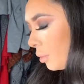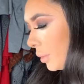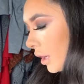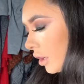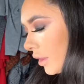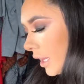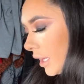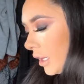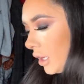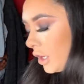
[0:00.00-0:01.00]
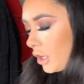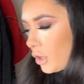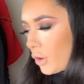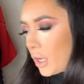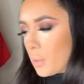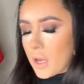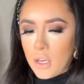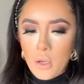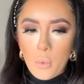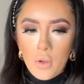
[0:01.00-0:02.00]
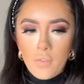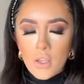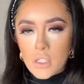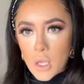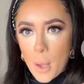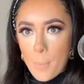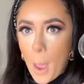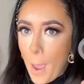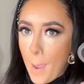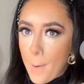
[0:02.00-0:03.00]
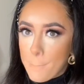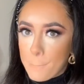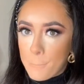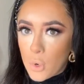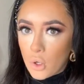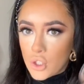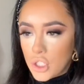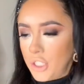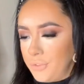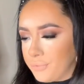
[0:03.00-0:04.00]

We are then gonna go on with some bronzer.